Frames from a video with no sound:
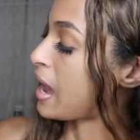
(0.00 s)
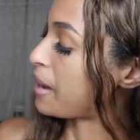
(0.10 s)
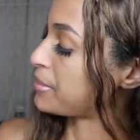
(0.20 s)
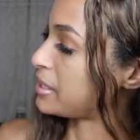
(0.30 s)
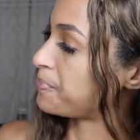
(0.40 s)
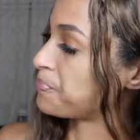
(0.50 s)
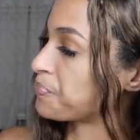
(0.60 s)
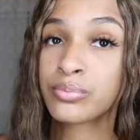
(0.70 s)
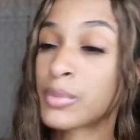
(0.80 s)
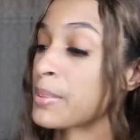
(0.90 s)
I mean,
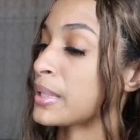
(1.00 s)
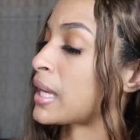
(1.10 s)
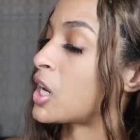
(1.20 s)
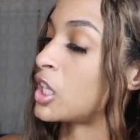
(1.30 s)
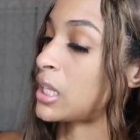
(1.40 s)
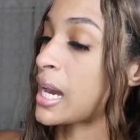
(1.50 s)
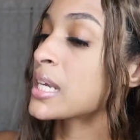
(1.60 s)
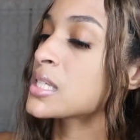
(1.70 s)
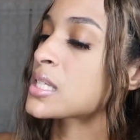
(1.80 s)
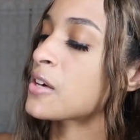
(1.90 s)
maybe like
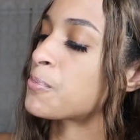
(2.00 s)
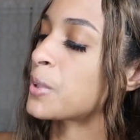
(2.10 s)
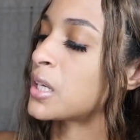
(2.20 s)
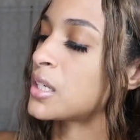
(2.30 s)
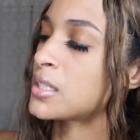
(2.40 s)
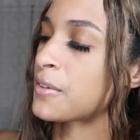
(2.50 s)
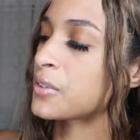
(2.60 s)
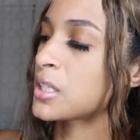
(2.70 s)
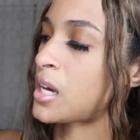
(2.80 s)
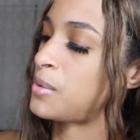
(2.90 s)
online and stuff, but
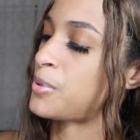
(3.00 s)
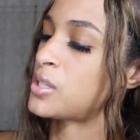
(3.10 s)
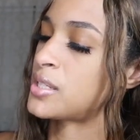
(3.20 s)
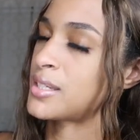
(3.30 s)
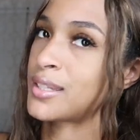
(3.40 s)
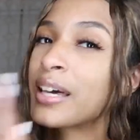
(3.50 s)
definitely not in person.